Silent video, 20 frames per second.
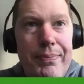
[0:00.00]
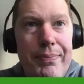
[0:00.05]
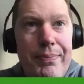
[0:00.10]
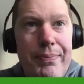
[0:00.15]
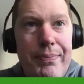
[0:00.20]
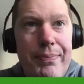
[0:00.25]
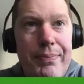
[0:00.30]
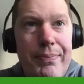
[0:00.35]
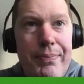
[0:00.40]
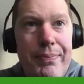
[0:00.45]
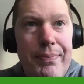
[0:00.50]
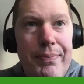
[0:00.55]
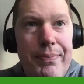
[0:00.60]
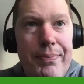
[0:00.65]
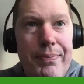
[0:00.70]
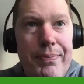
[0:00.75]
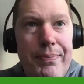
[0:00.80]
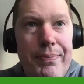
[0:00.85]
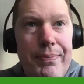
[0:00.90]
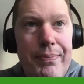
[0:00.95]
with the week
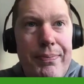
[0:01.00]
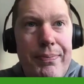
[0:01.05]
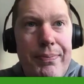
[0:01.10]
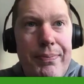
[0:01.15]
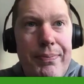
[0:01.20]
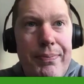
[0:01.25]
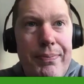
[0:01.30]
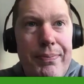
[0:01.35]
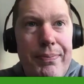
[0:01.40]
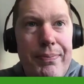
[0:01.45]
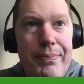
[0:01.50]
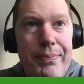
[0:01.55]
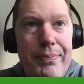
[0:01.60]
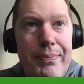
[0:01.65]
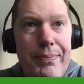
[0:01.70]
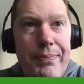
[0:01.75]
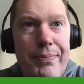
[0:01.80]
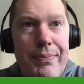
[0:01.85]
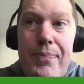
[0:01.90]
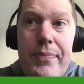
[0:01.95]
the Euro set to
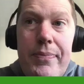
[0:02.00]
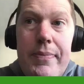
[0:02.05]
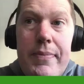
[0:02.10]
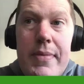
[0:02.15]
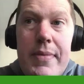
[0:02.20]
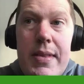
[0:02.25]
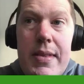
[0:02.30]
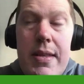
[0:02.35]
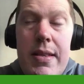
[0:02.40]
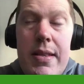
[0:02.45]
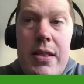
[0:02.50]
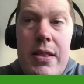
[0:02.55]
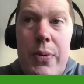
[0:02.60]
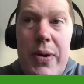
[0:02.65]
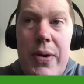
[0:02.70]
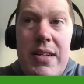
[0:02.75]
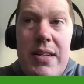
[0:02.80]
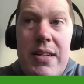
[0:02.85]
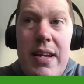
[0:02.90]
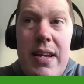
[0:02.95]
start, the
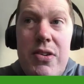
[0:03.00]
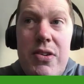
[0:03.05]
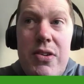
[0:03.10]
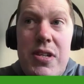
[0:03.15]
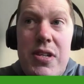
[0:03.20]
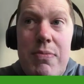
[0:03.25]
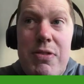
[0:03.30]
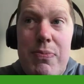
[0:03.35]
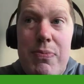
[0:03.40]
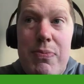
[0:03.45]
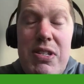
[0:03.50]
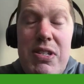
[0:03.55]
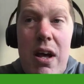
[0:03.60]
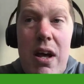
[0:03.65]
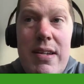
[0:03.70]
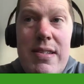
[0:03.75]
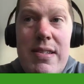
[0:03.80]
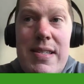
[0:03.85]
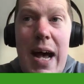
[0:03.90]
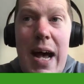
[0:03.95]
week deals seem to be
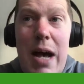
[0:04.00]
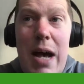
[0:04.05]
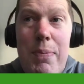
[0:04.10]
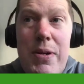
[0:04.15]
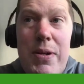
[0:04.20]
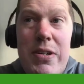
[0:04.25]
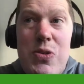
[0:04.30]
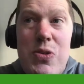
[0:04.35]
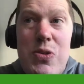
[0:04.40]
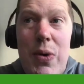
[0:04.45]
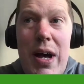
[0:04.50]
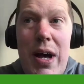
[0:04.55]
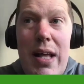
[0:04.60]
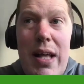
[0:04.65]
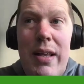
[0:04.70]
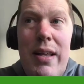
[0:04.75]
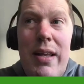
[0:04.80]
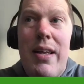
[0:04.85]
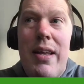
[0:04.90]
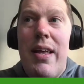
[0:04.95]
starting to happen as
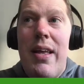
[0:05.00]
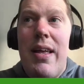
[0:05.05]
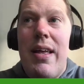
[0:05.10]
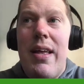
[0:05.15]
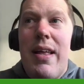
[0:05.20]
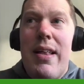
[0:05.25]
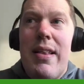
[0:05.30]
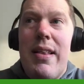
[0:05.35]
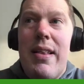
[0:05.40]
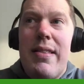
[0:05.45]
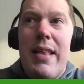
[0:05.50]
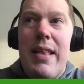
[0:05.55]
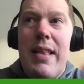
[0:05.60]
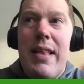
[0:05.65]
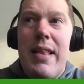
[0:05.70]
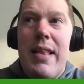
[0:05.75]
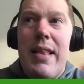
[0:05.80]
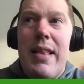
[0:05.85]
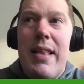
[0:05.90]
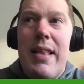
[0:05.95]
well. That
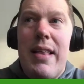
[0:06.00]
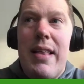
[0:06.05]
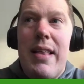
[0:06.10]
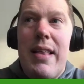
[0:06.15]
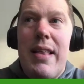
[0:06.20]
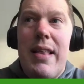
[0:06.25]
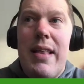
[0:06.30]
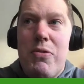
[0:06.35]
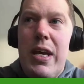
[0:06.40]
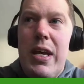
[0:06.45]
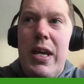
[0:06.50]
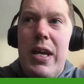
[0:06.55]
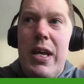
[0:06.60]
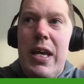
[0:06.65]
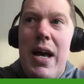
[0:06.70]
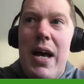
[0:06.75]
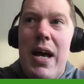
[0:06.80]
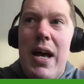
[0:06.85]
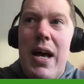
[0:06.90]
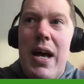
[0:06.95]
was your
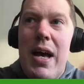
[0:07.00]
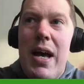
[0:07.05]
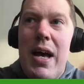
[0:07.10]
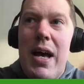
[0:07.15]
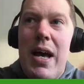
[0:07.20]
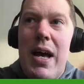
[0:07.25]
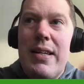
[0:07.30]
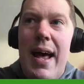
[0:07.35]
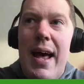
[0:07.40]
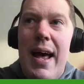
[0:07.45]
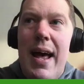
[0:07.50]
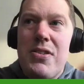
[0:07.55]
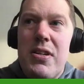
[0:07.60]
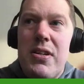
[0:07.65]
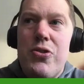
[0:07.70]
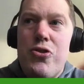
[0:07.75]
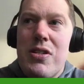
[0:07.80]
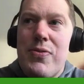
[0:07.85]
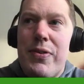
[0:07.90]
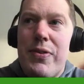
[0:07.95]
EPL Index
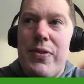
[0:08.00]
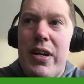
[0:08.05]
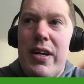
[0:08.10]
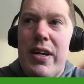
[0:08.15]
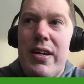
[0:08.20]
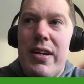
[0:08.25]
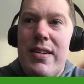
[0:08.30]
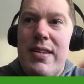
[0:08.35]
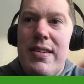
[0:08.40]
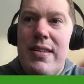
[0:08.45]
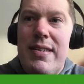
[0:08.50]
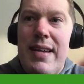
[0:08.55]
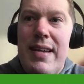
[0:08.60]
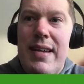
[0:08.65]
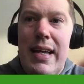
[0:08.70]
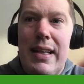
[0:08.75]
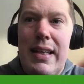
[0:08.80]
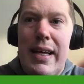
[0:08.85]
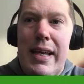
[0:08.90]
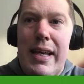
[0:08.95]
Transfer
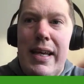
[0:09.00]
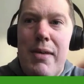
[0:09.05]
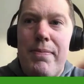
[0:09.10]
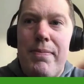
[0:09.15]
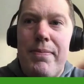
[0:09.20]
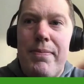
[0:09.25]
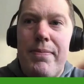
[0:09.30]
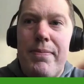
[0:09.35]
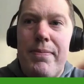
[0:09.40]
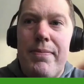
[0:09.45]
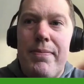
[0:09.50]
Daily.